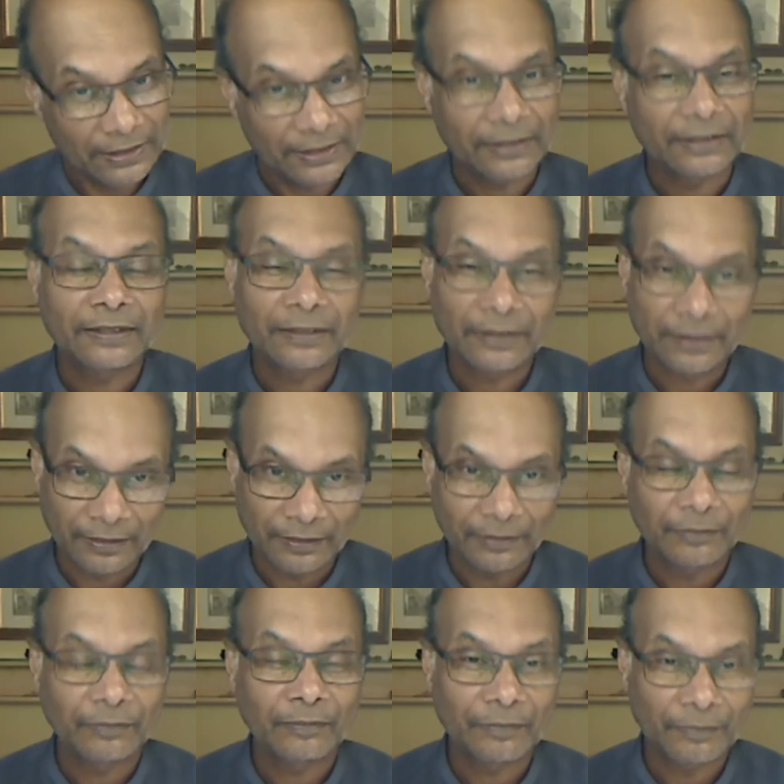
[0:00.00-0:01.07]

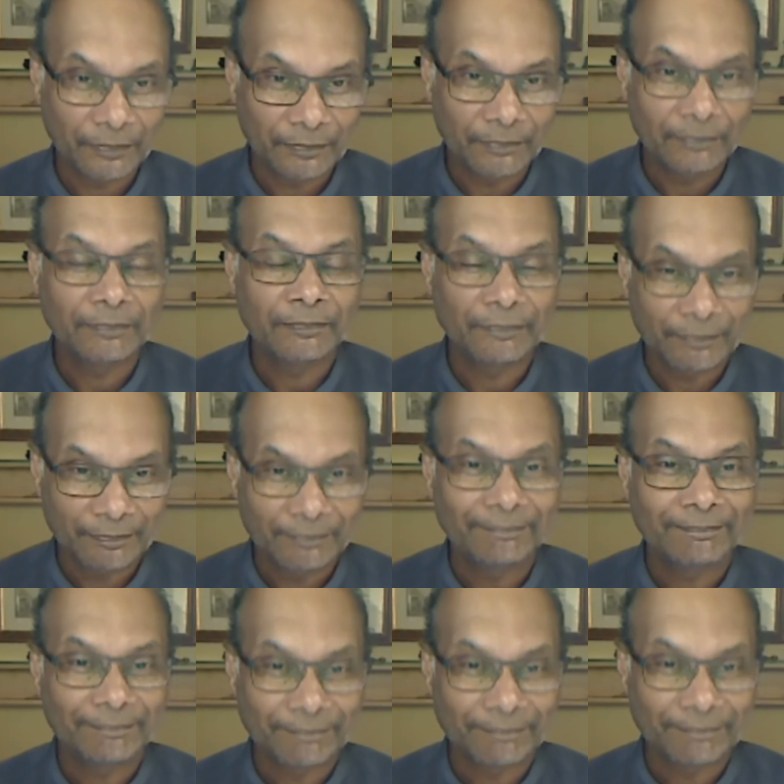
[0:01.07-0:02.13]
definition, they have to be
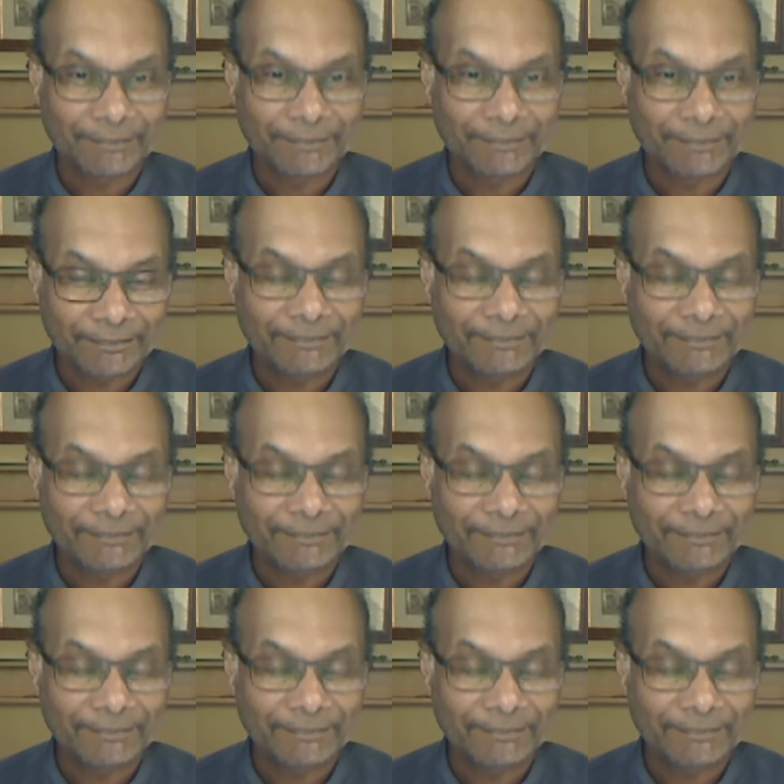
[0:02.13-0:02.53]
more than the